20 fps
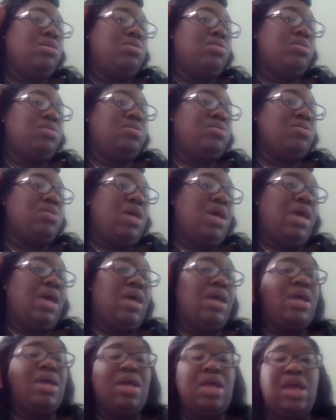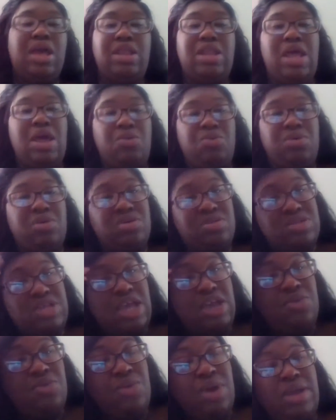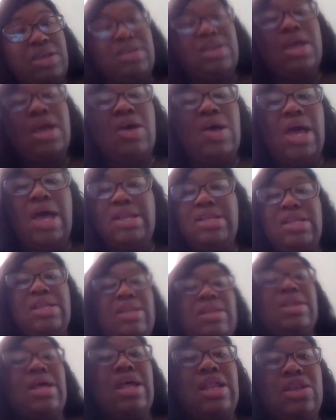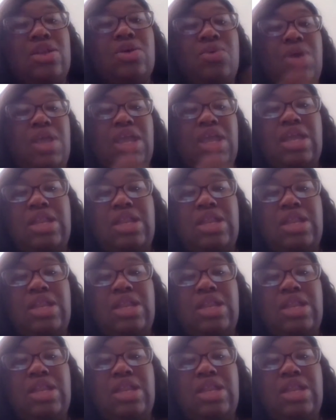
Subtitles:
this side. And I will say right now, I did not do